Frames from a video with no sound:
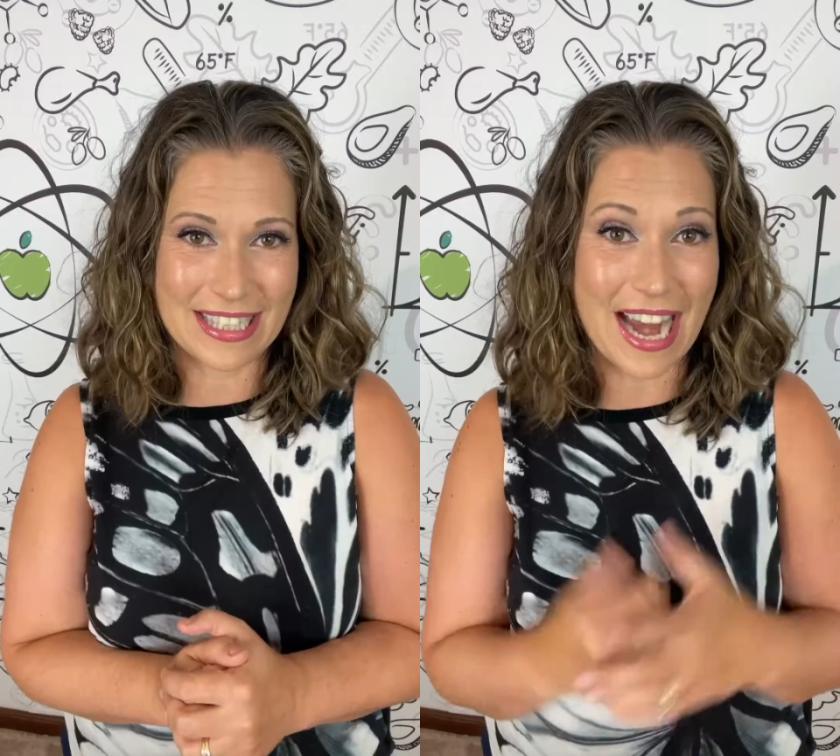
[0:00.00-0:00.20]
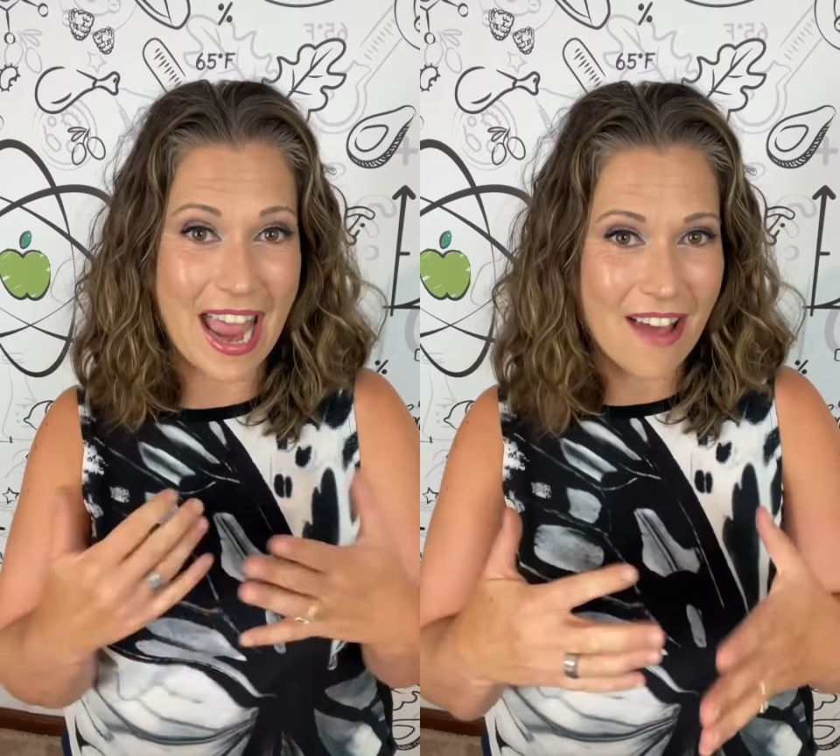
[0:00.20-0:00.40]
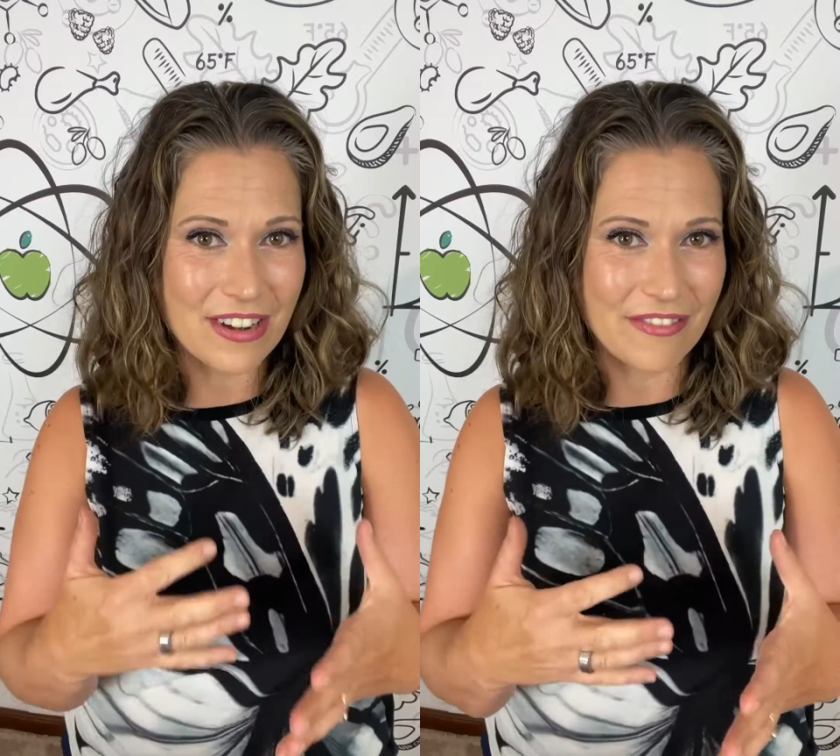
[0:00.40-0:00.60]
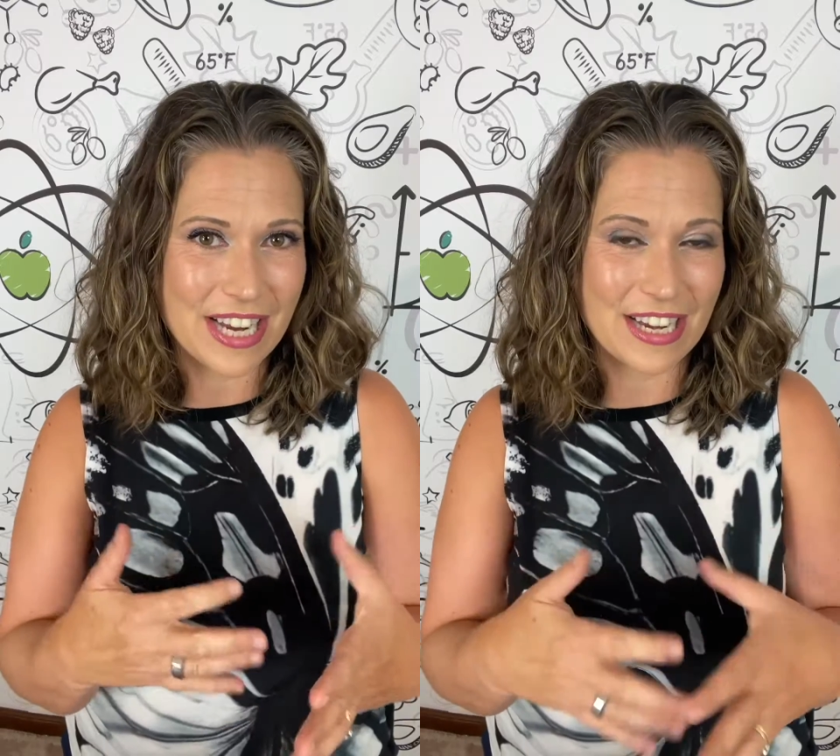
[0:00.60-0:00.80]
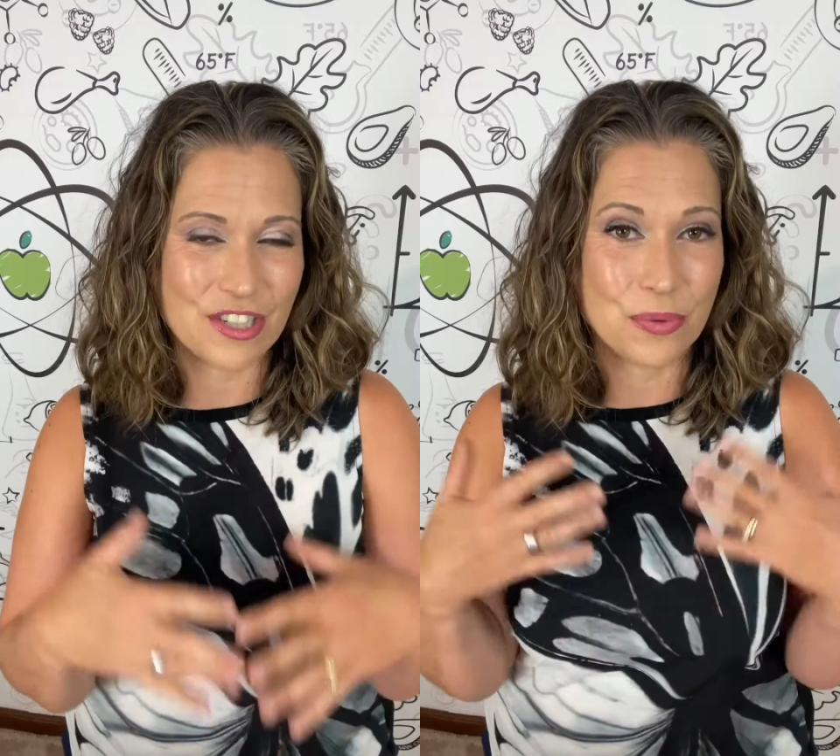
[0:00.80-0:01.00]
that I have enough
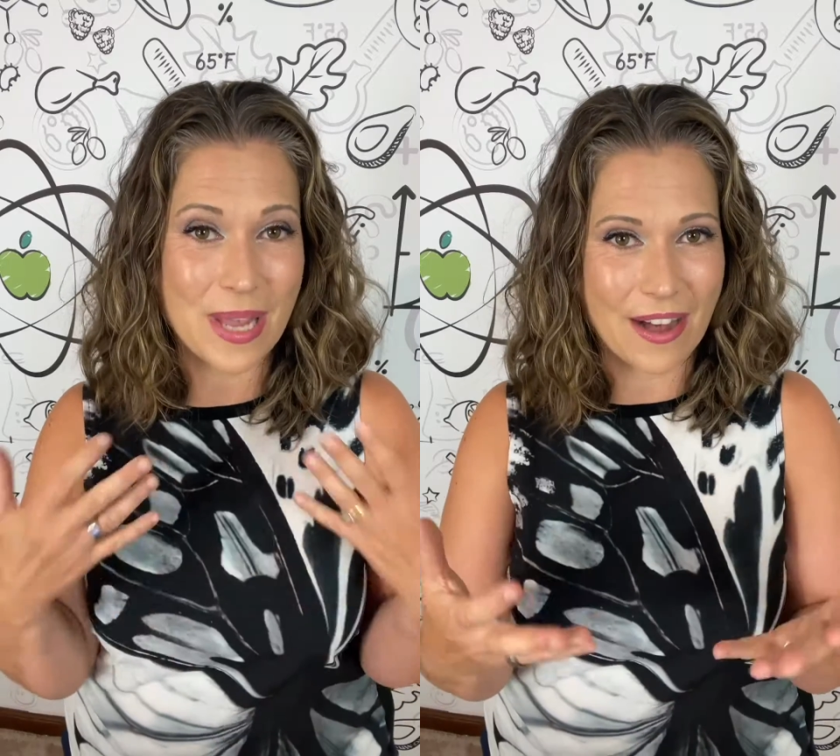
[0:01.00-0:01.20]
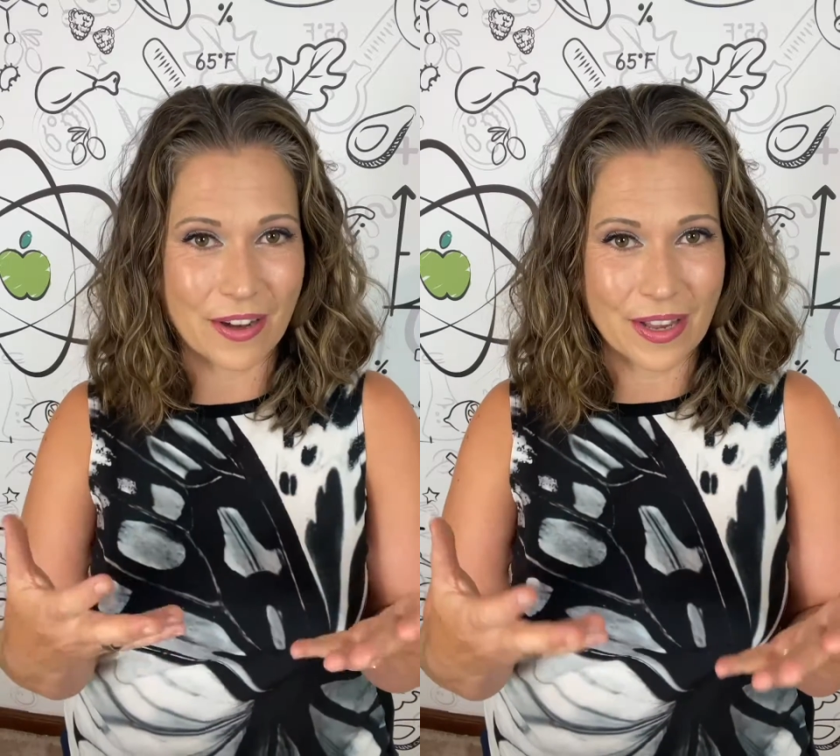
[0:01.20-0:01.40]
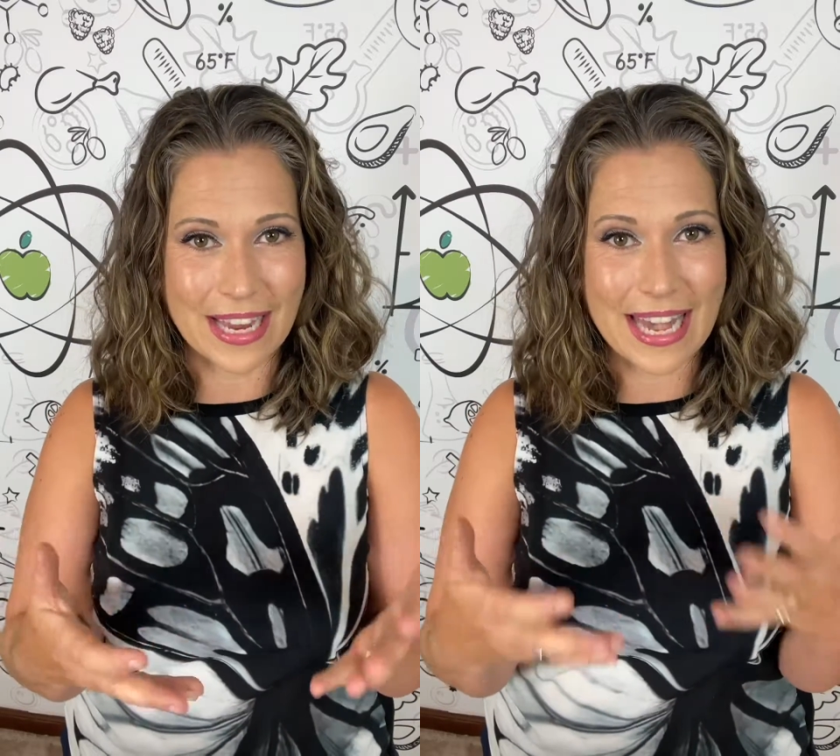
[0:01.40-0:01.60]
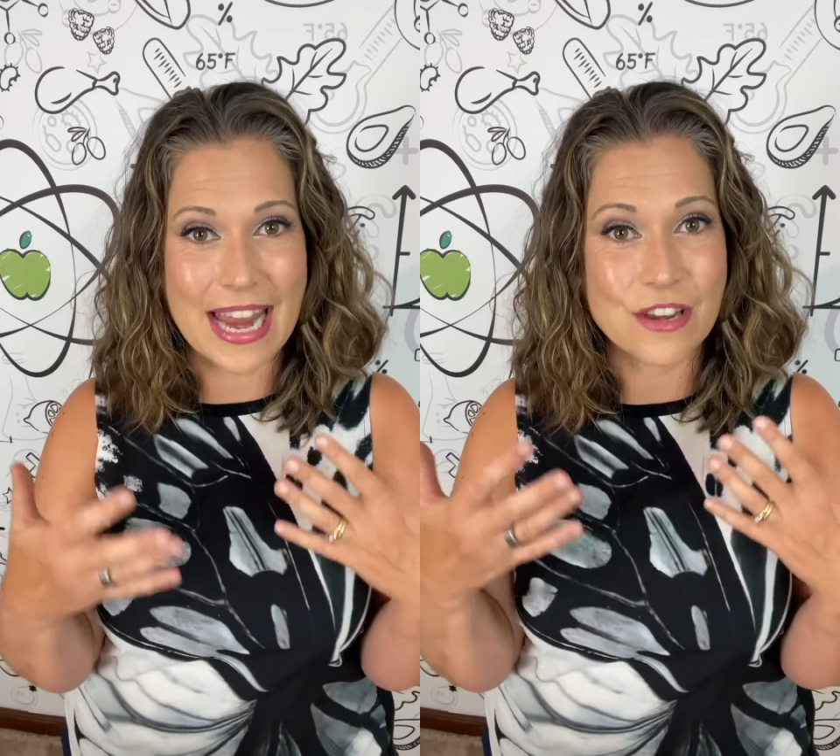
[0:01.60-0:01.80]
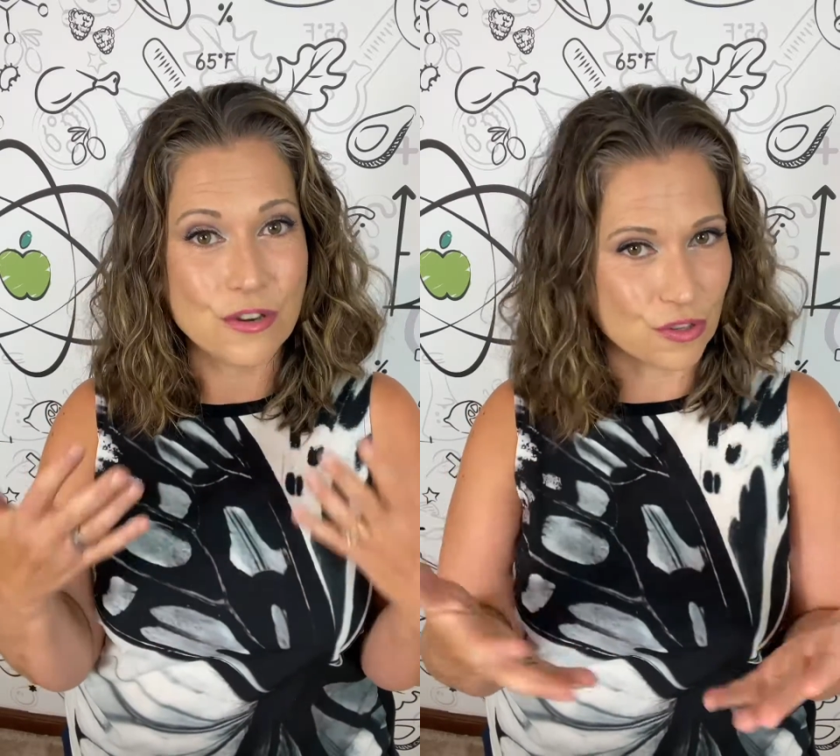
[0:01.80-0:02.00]
data to calculate
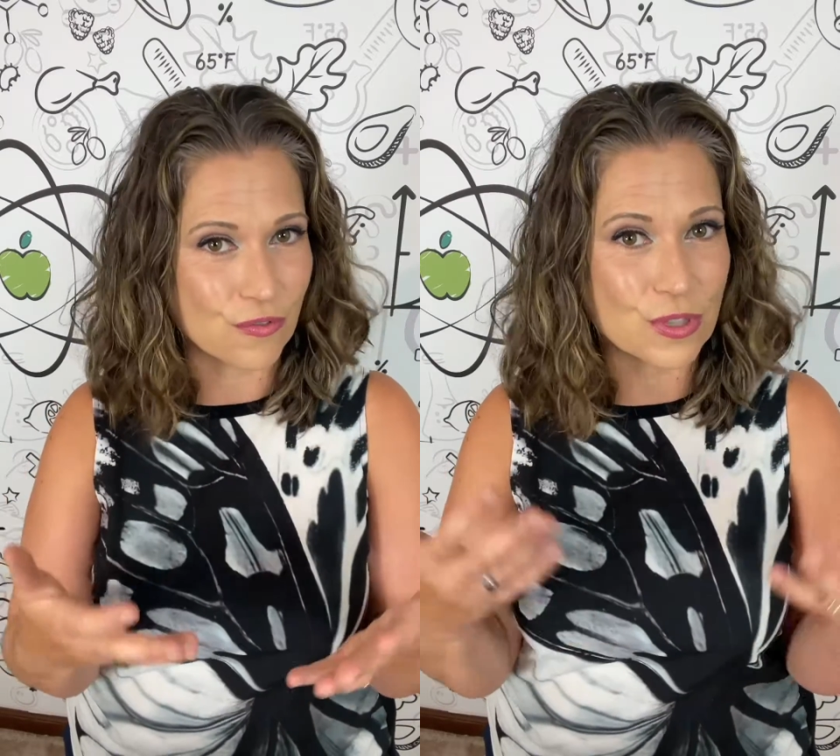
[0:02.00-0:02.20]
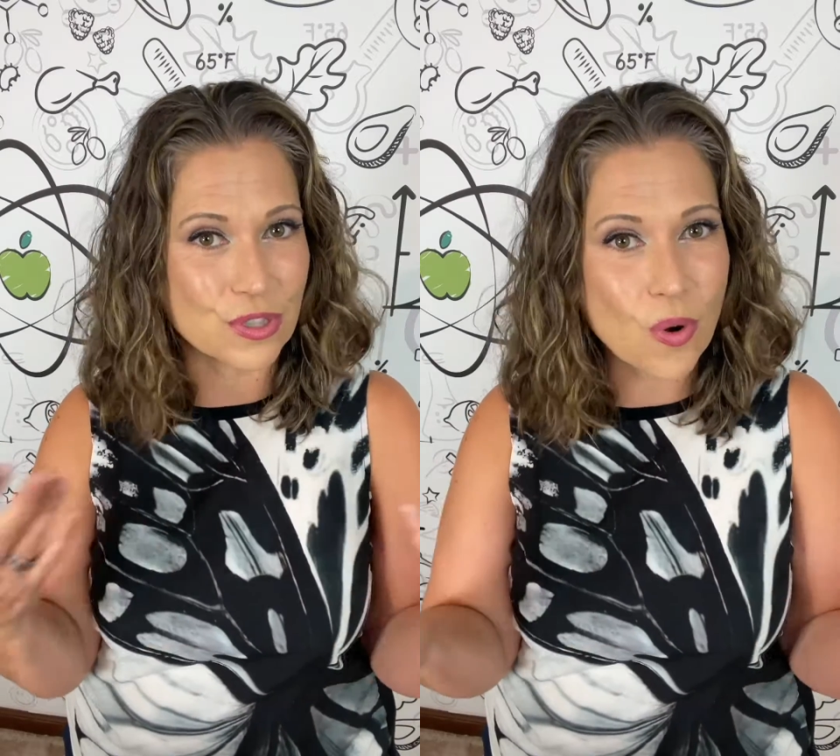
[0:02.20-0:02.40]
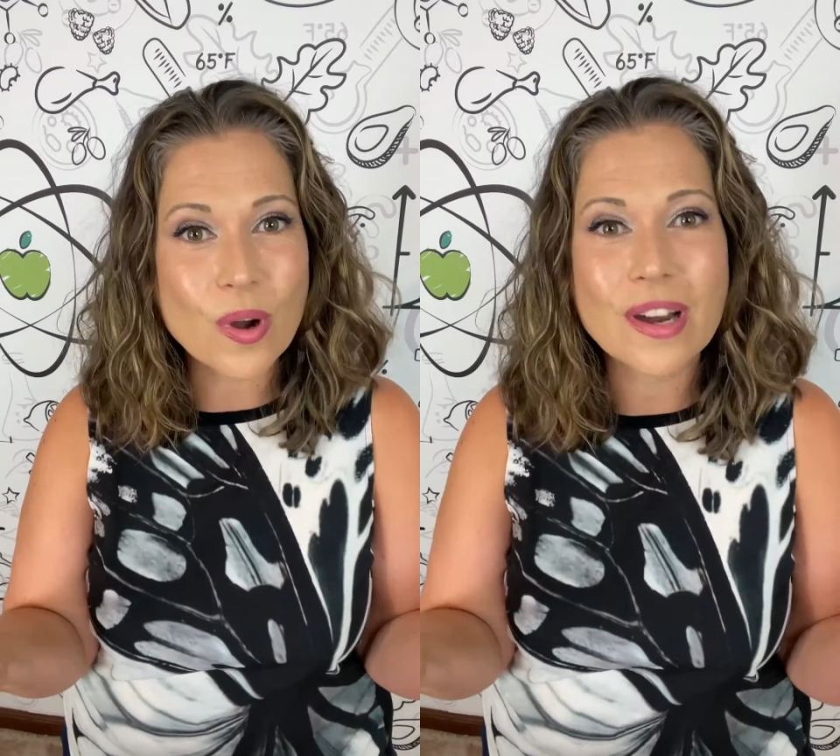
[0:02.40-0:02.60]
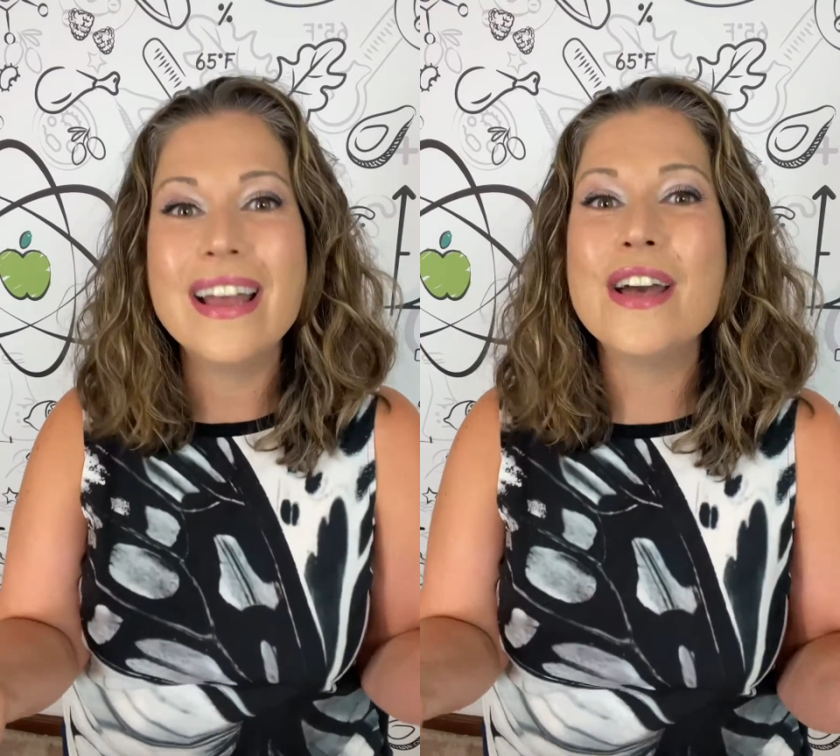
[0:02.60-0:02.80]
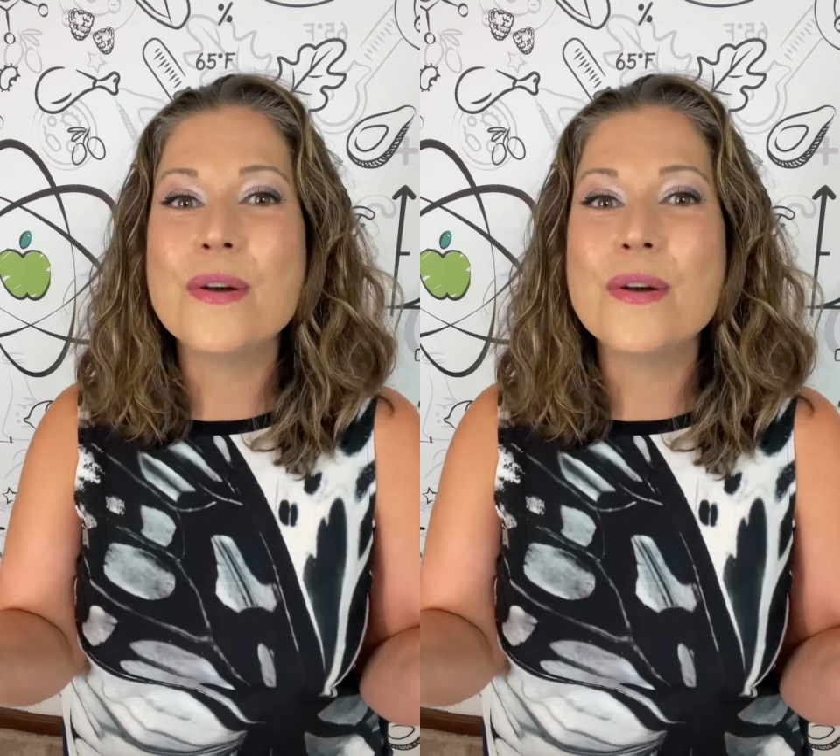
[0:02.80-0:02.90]
a nutrivore score,